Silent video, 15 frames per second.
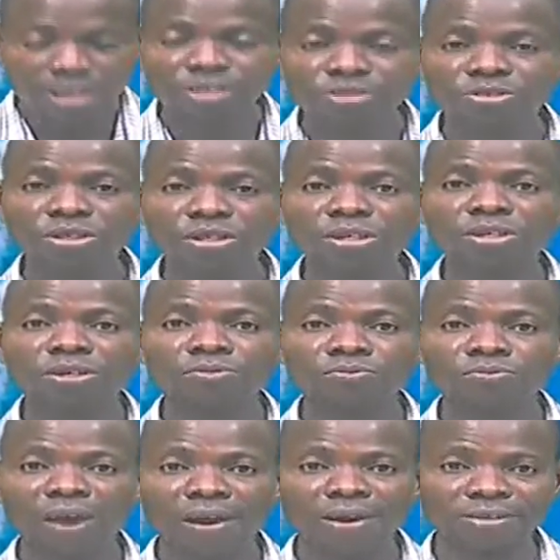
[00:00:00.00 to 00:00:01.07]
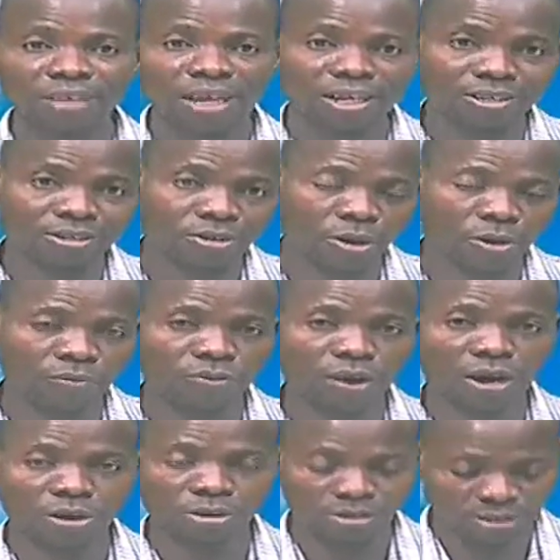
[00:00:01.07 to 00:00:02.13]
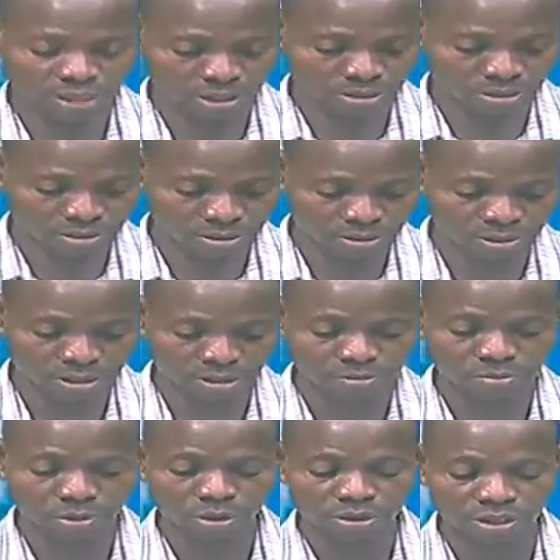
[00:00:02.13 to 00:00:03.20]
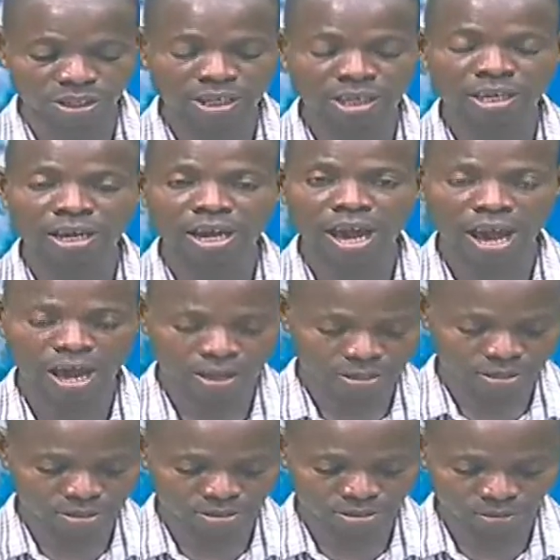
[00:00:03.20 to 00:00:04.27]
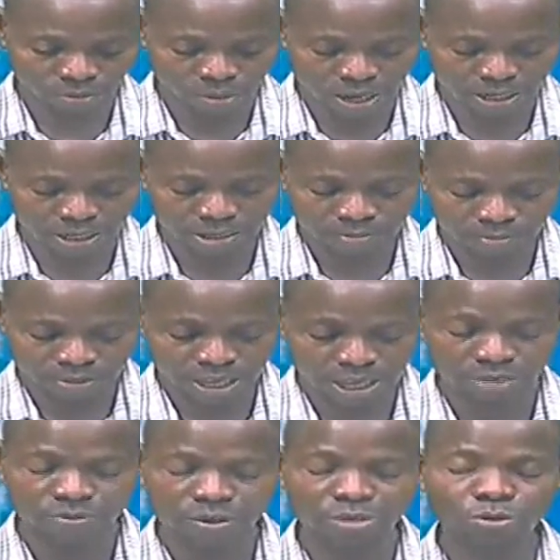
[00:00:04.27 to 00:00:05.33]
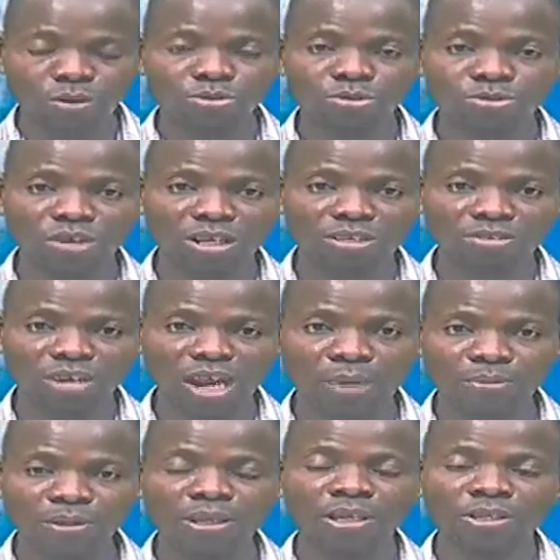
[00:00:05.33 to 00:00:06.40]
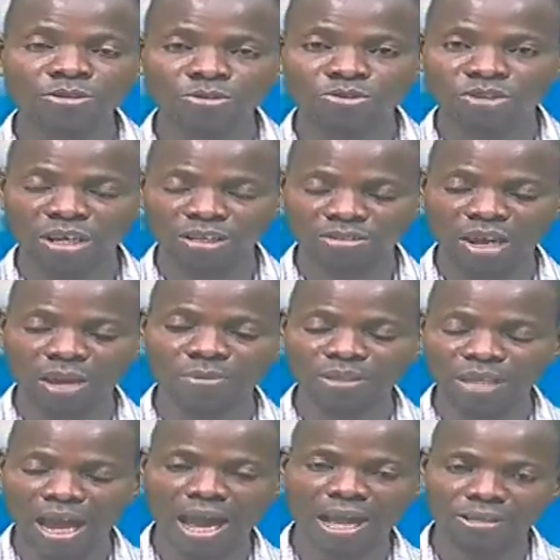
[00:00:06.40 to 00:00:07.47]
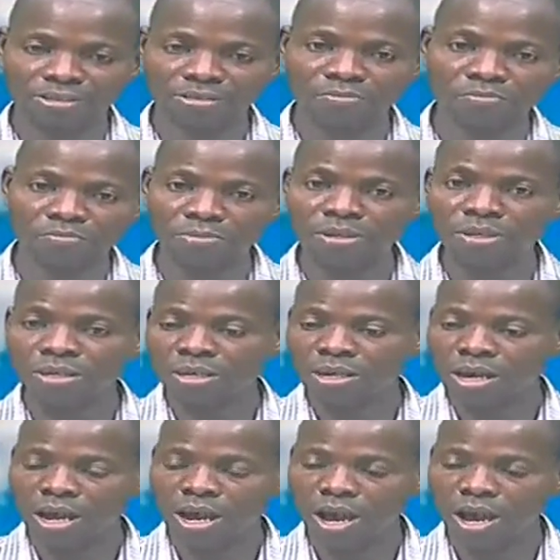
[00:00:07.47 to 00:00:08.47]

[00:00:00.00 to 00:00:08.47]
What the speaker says: Is the vowel sound of our contest this morning. R is the word. Then when you want to transcribe it, you transcribe it as me,